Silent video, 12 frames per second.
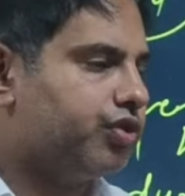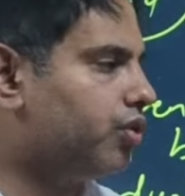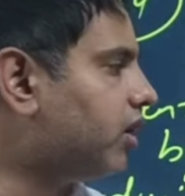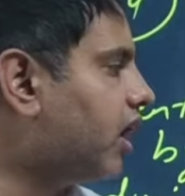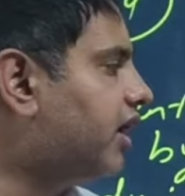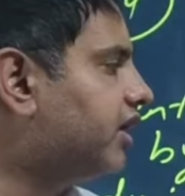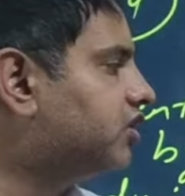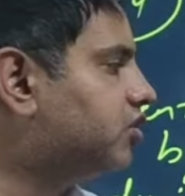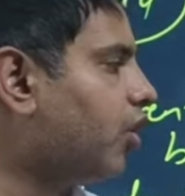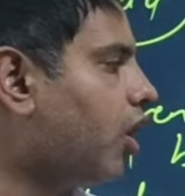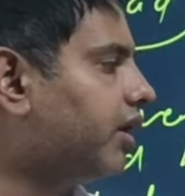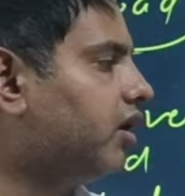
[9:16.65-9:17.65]
Your heart
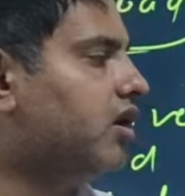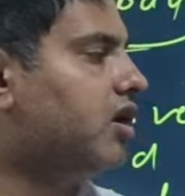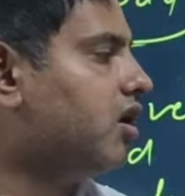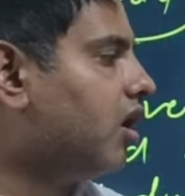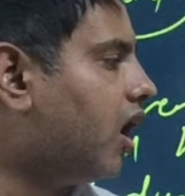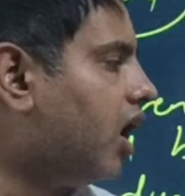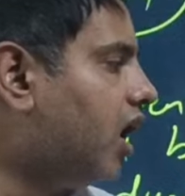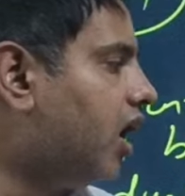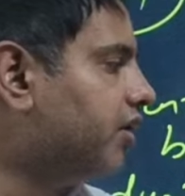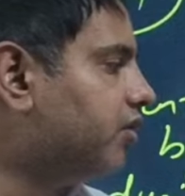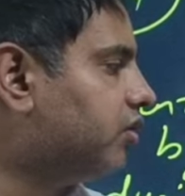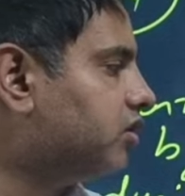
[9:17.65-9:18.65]
is not,
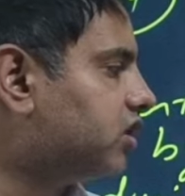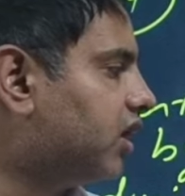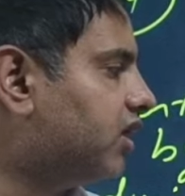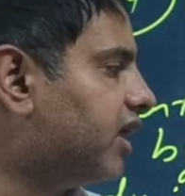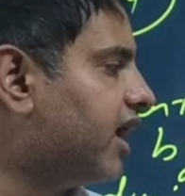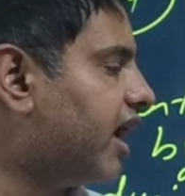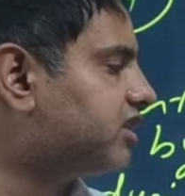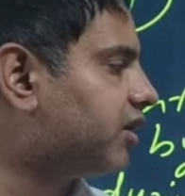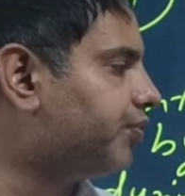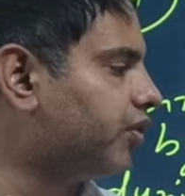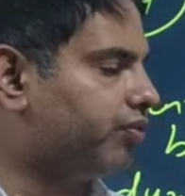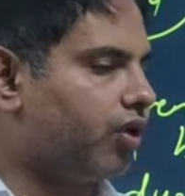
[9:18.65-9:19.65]
they are
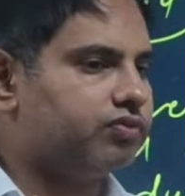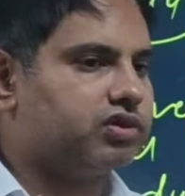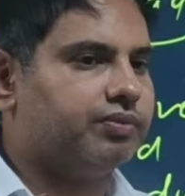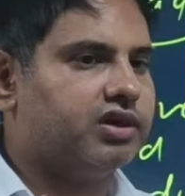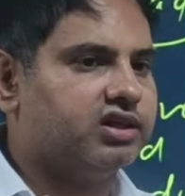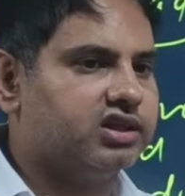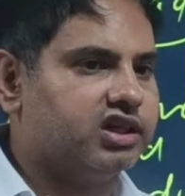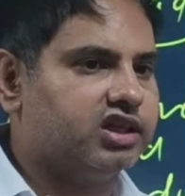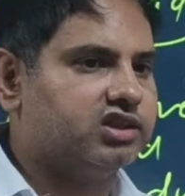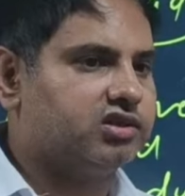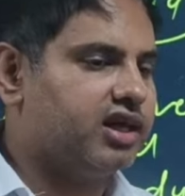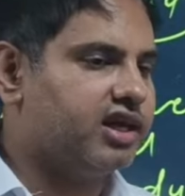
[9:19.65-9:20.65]
suffering from some
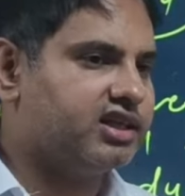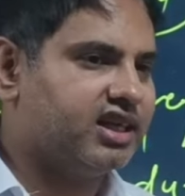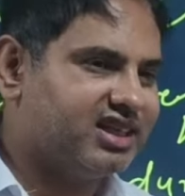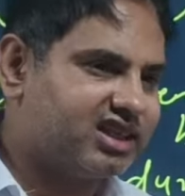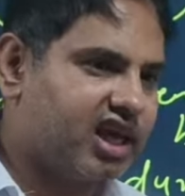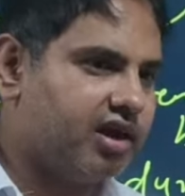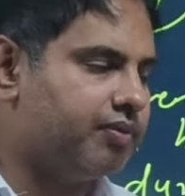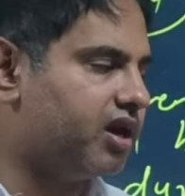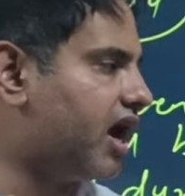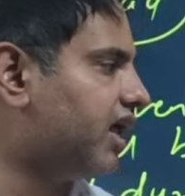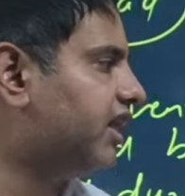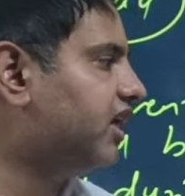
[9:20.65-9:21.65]
disease. There is a
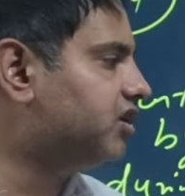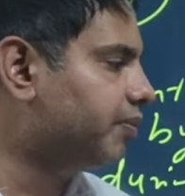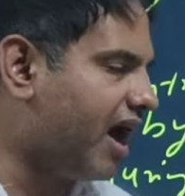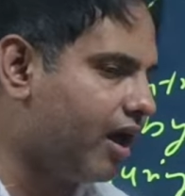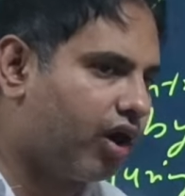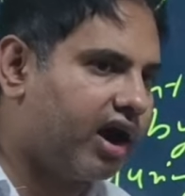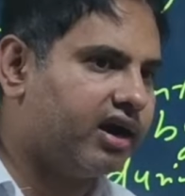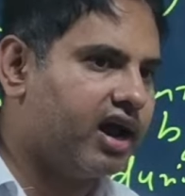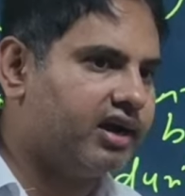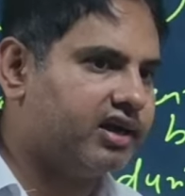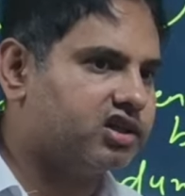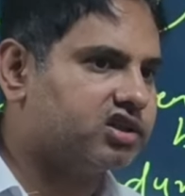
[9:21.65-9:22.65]
ischemia. There is
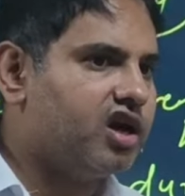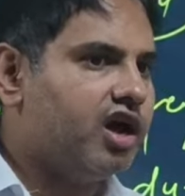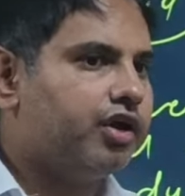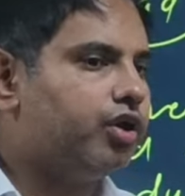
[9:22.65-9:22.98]
myocarditis.